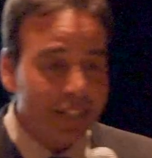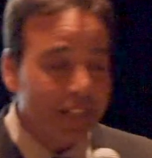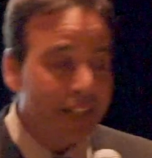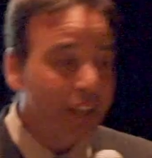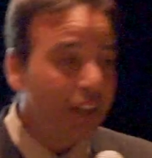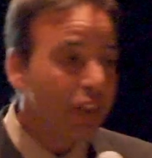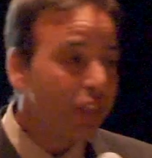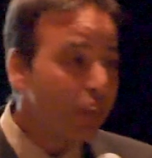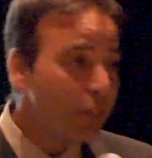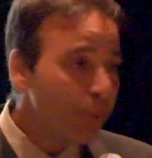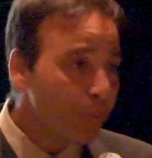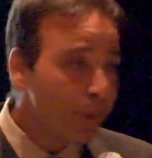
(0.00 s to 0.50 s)
to
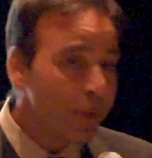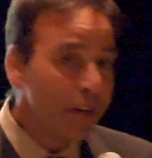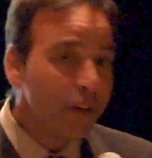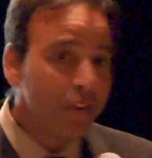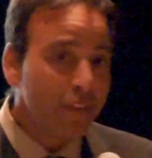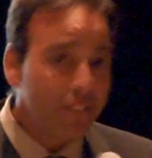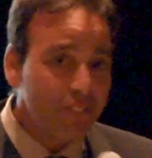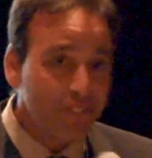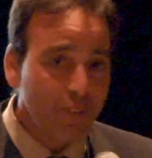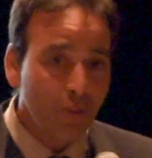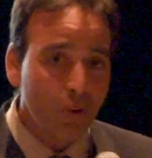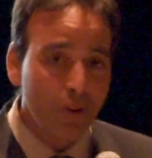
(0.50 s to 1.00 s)
get
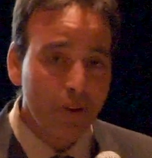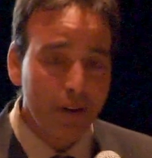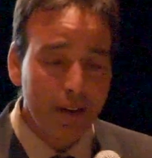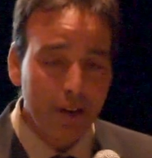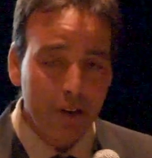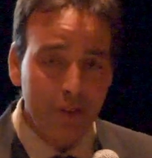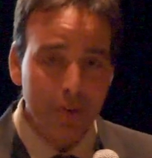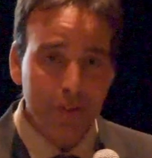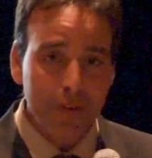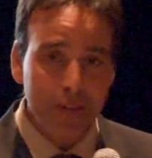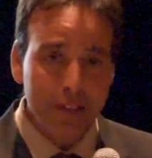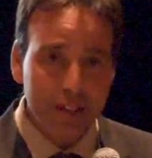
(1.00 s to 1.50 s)
3 or 4
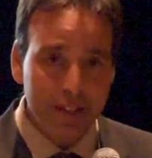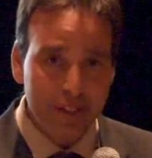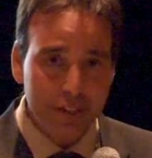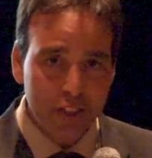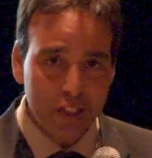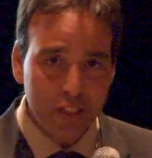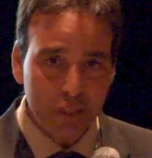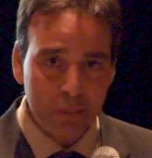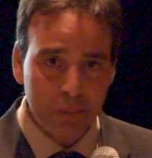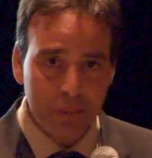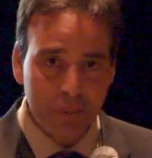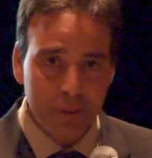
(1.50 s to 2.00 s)
hours
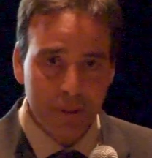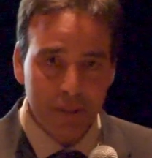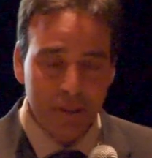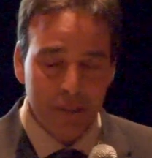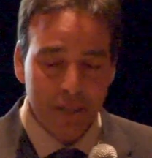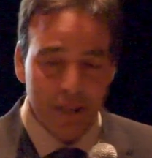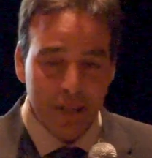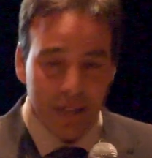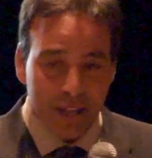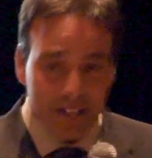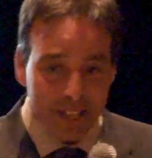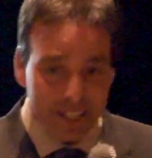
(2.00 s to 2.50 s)
sleep,
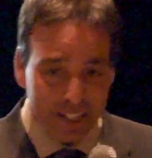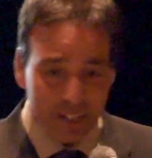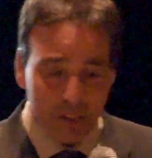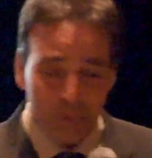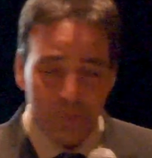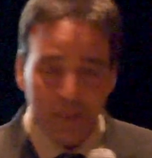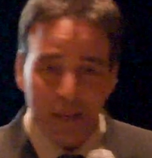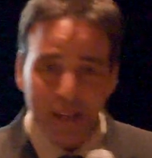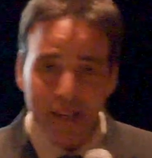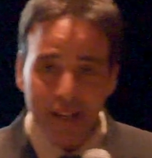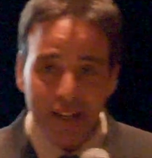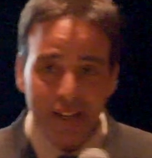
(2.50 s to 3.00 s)

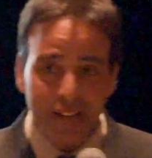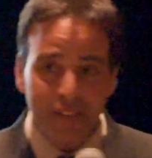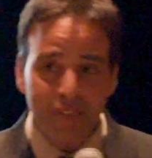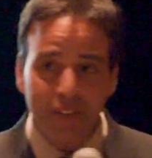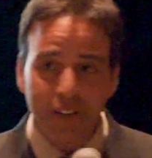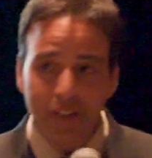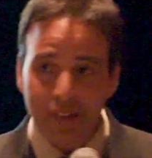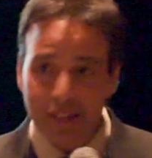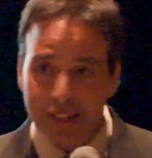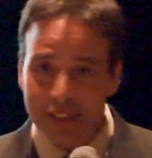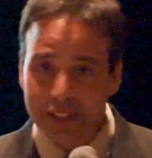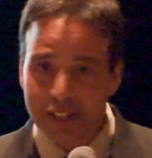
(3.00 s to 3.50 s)
and you might
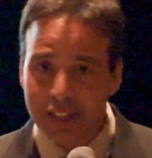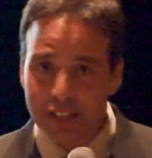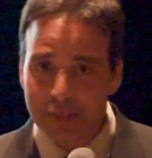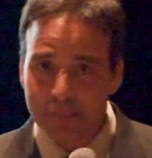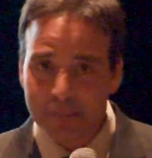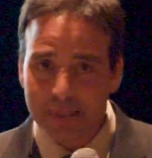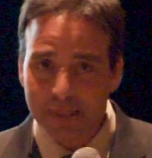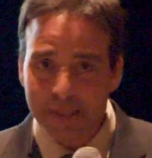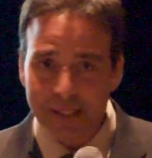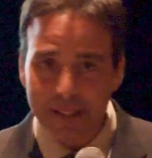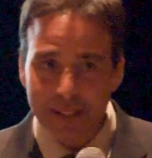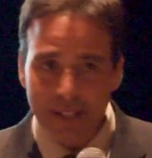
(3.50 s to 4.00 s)
have less
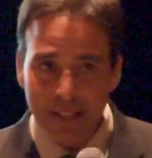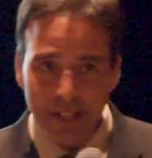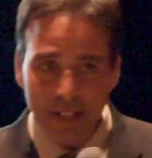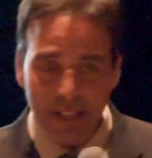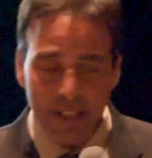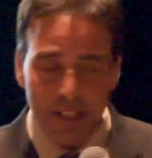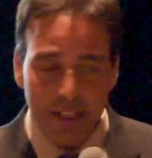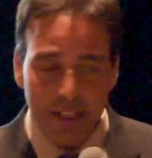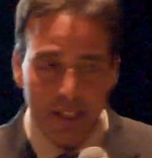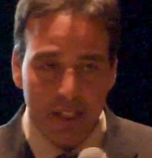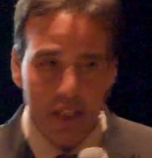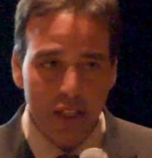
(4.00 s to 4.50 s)
time to
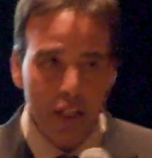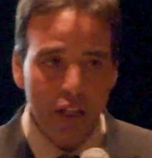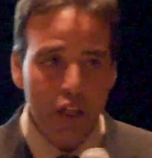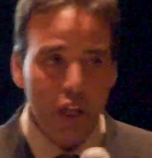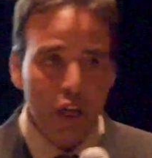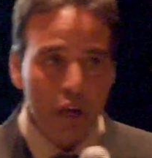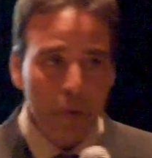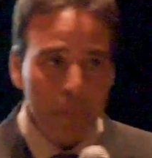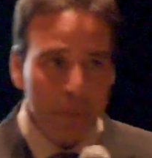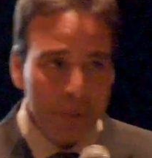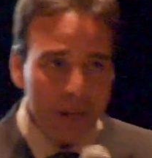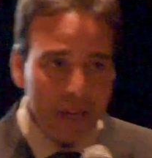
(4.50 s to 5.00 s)
study,
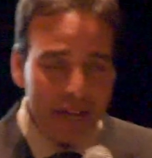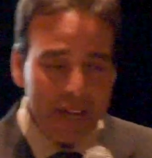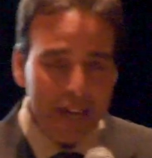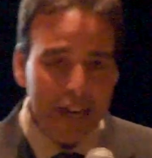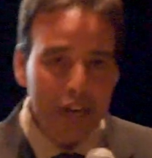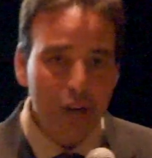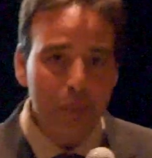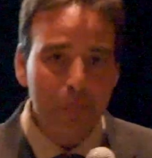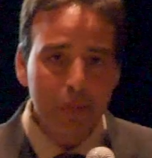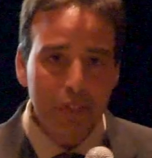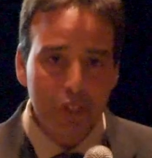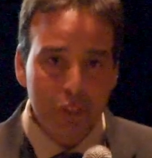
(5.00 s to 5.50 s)
but
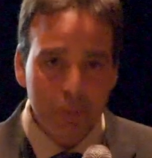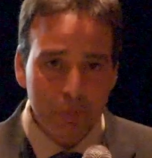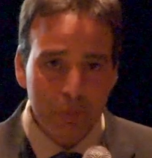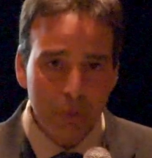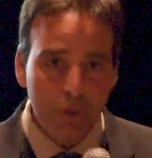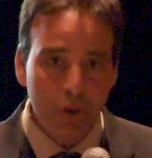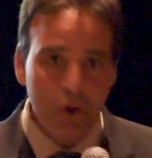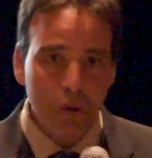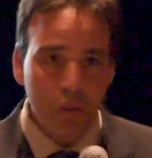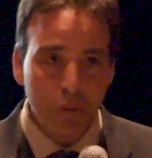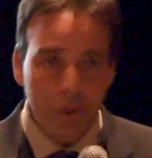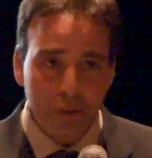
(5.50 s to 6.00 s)
how much
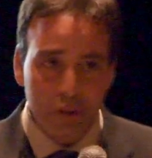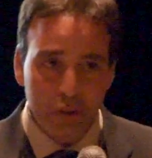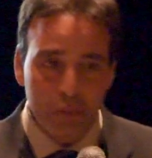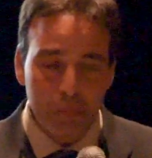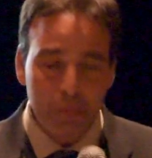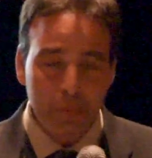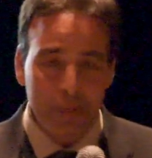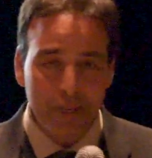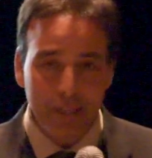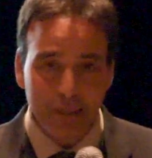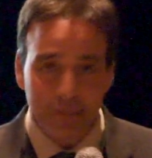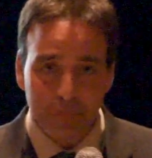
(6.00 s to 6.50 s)
more will
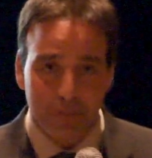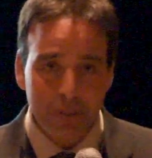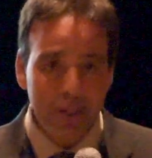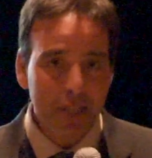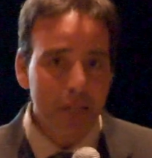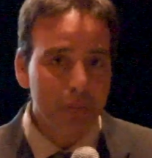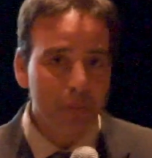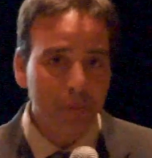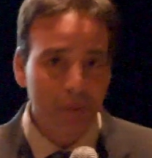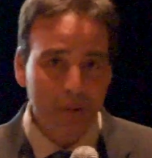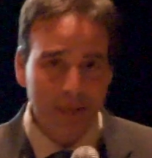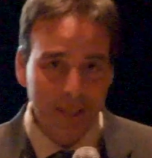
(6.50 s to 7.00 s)
your brain
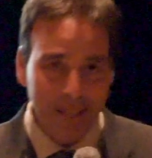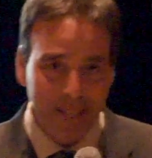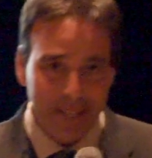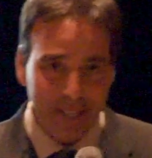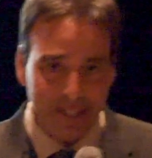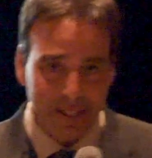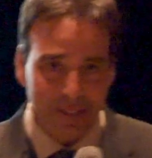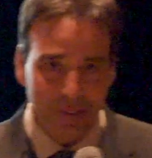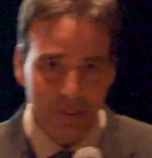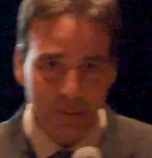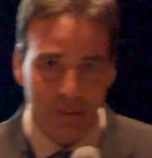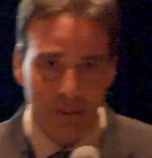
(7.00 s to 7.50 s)
be able to
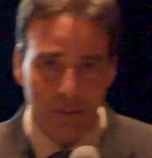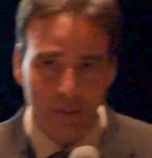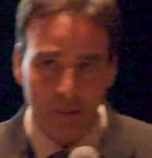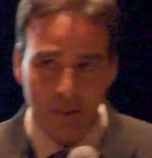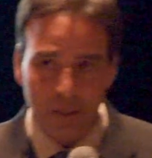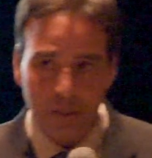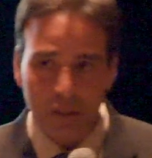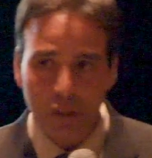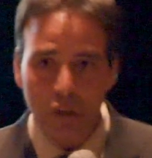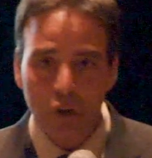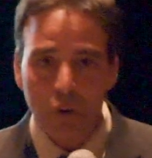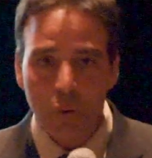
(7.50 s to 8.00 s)

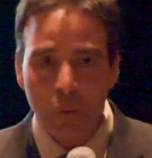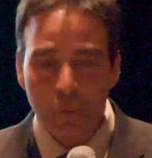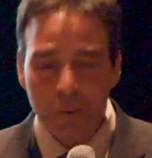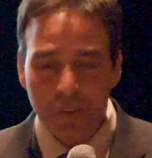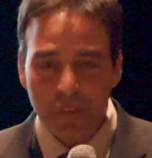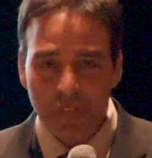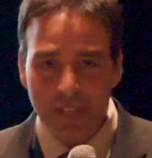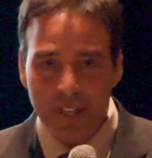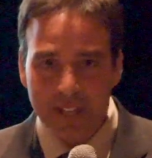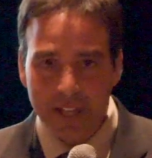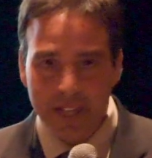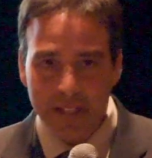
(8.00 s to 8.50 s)
handle
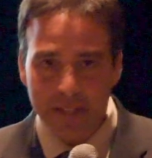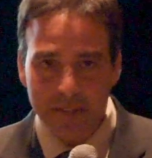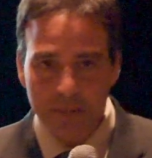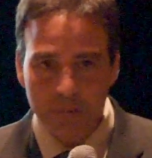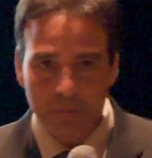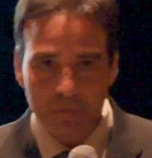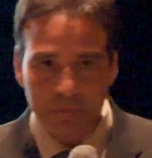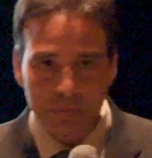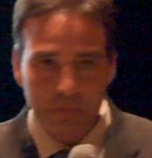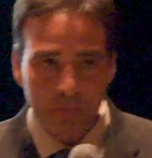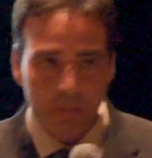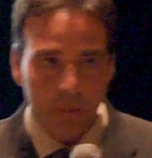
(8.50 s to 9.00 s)
with that?